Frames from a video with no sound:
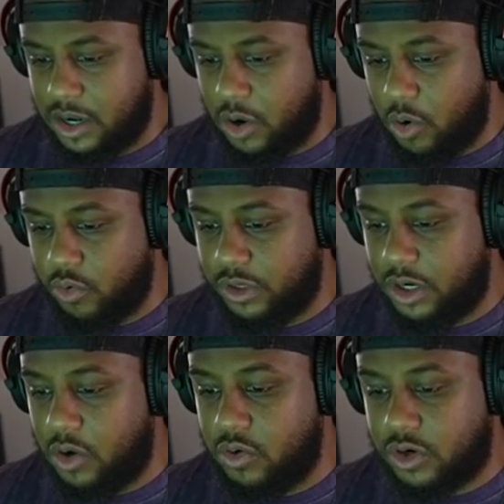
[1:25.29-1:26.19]
hold
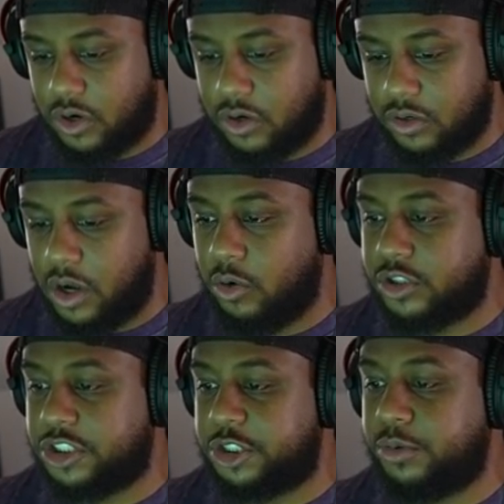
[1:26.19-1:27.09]
longer. Oh,
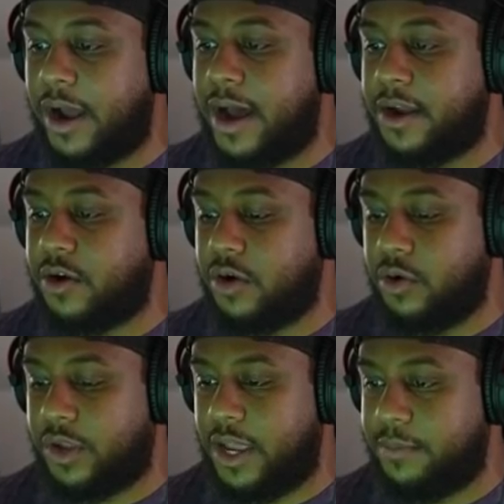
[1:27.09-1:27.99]
to shoot higher.
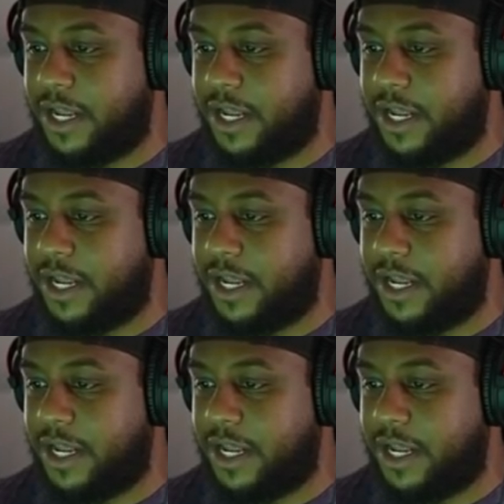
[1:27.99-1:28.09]
Okay, I'm